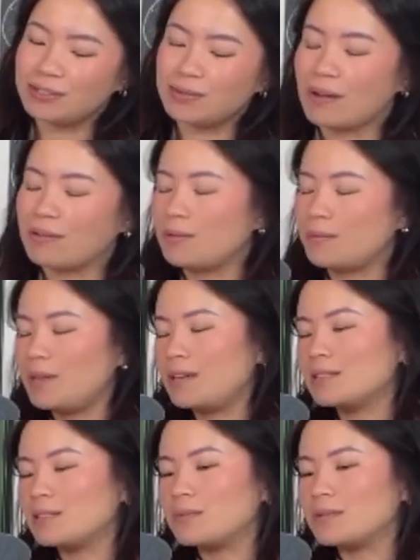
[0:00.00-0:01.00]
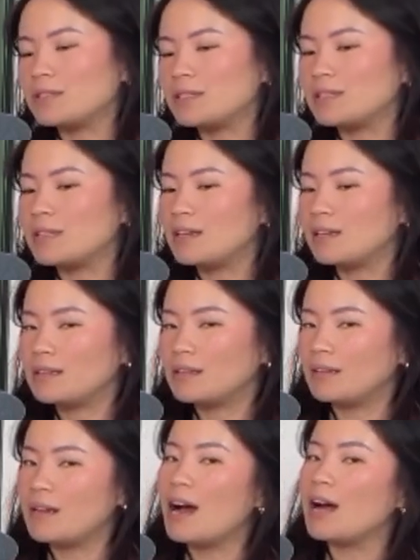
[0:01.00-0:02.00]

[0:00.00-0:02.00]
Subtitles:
throughout the week is more just like the